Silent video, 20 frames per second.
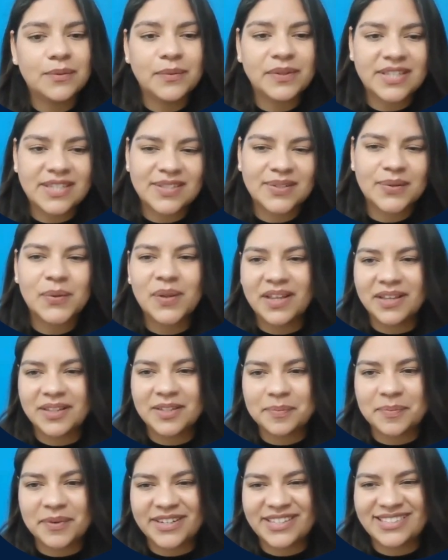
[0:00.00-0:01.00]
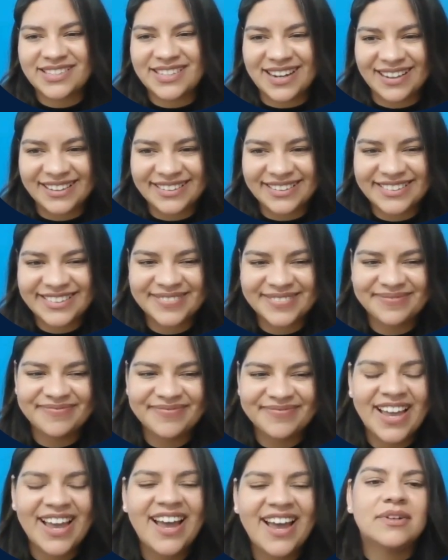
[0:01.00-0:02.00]
with the School Enterprise Challenge.
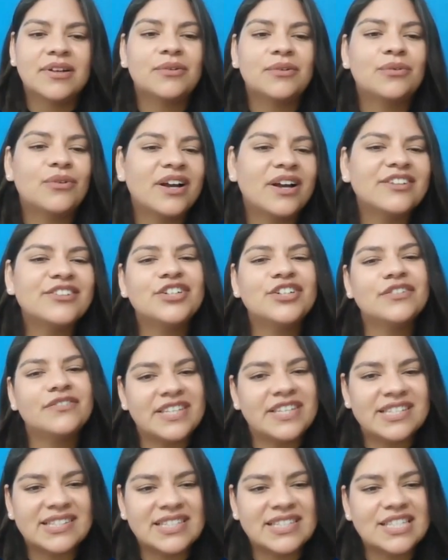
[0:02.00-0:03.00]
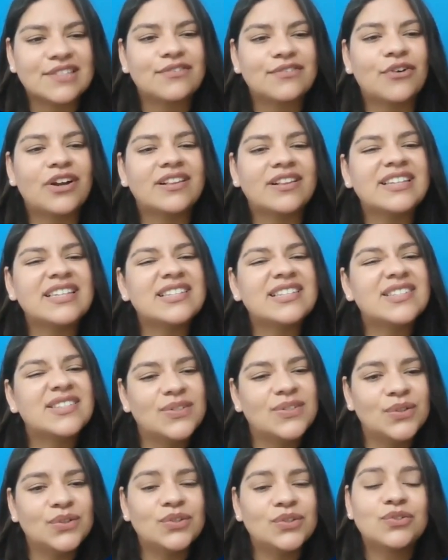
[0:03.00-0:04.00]
Run your business for at least
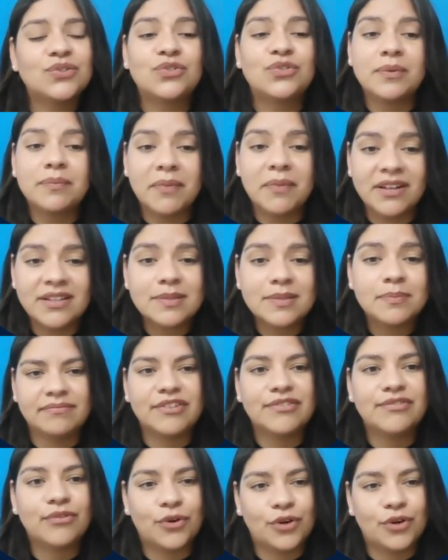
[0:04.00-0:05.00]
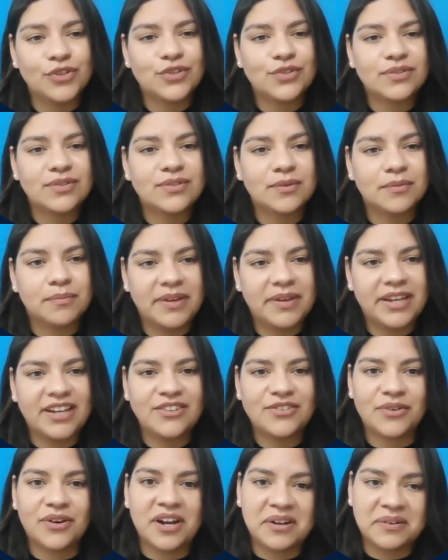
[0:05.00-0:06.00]
2 to 3 months before
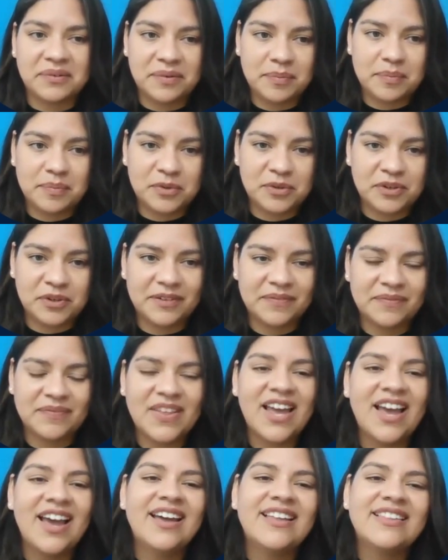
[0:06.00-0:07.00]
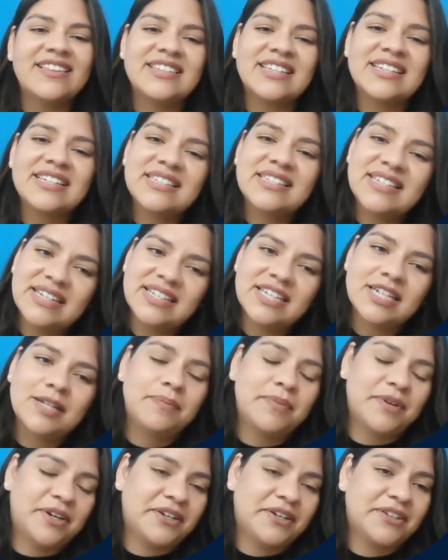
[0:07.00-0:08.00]
submitting your annual report. This
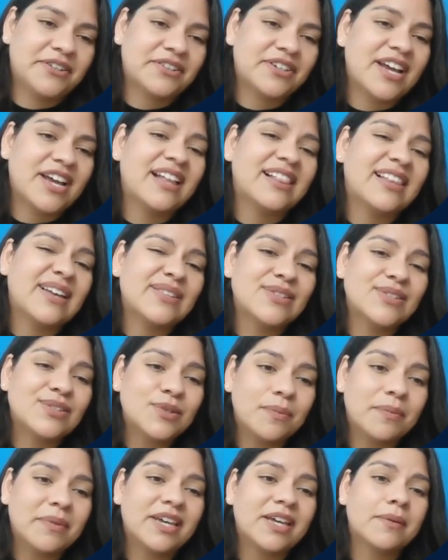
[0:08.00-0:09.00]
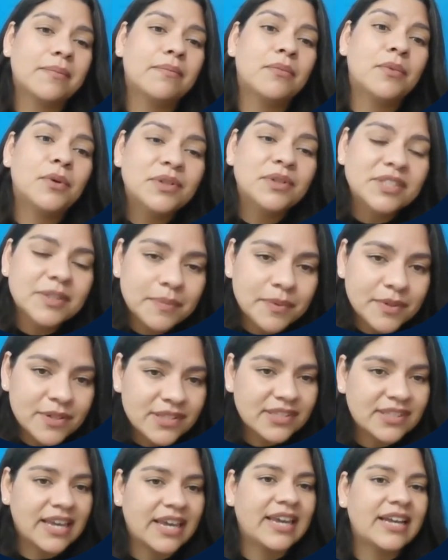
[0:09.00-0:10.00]
extended period allows you to make multiple
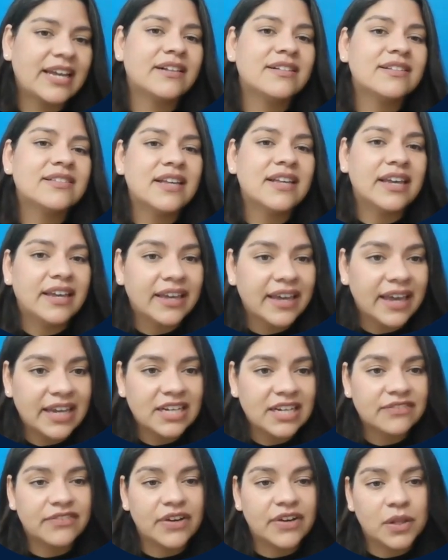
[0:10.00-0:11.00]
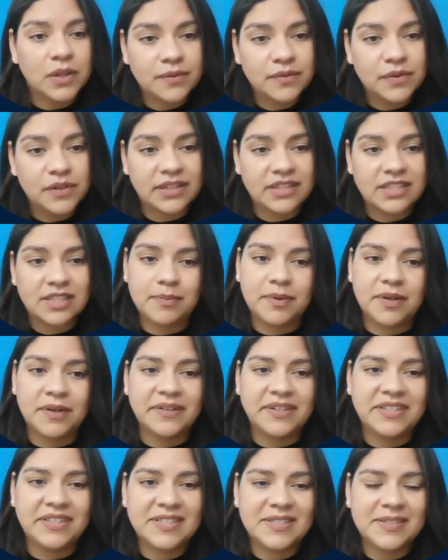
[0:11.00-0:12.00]
sales and gain valuable
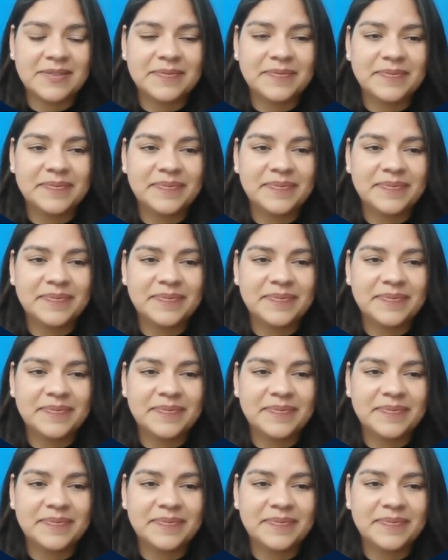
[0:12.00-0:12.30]
experience.